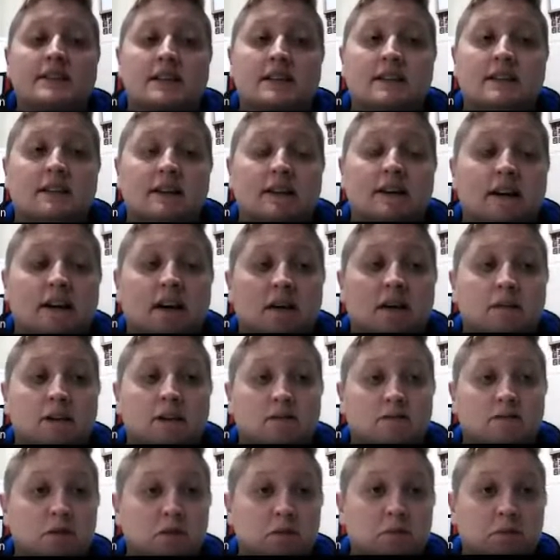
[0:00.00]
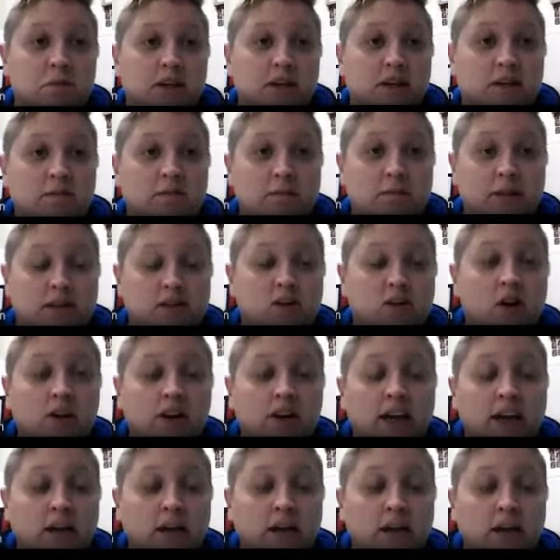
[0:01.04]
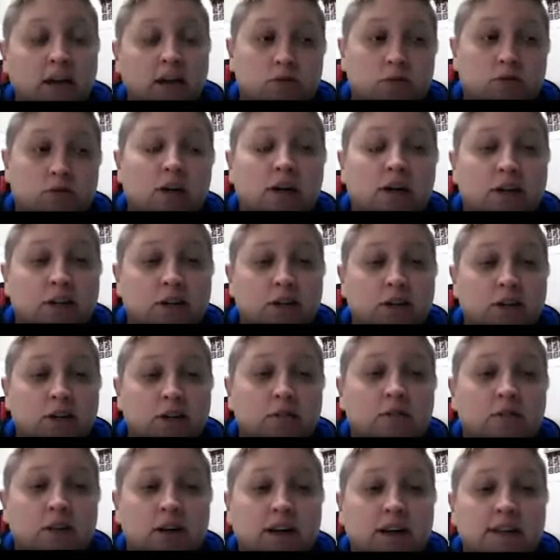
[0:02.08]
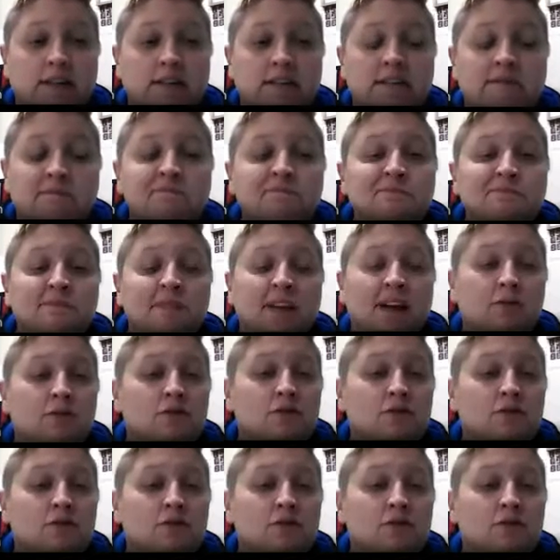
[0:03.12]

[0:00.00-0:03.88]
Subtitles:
this lesson. It'll just be me talking and me sort of talking you through things.